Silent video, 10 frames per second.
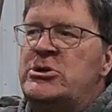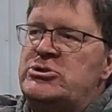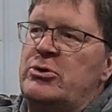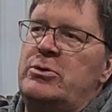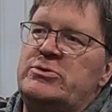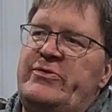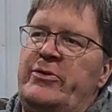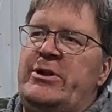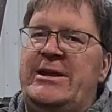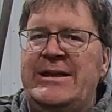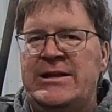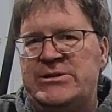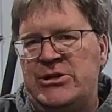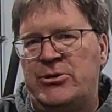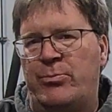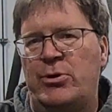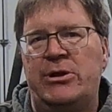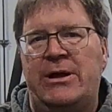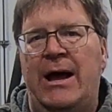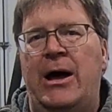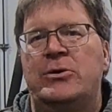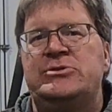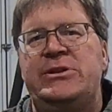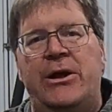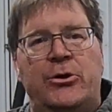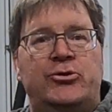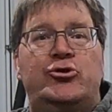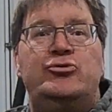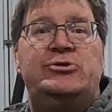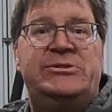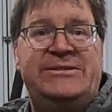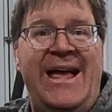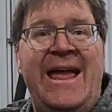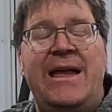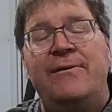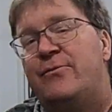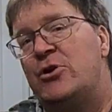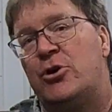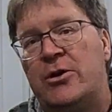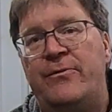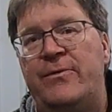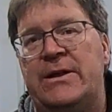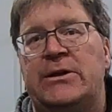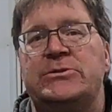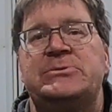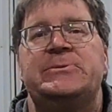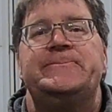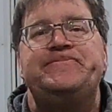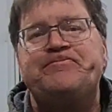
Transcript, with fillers: So it was very easy to bring the cows there to save the good fields.